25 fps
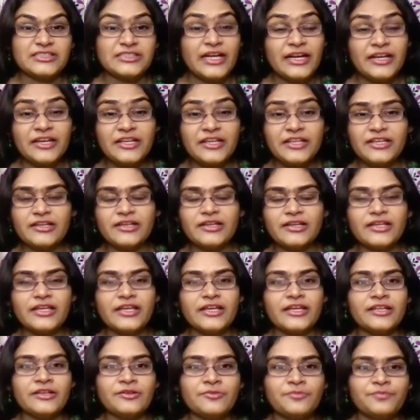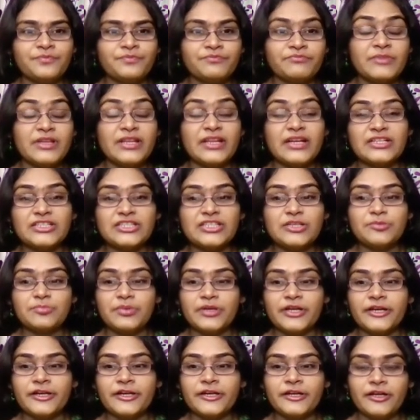And here again, Meenakshi
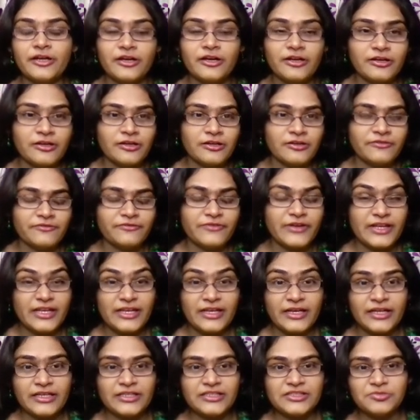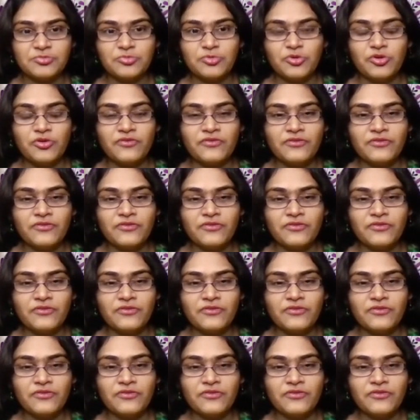played a very nice move,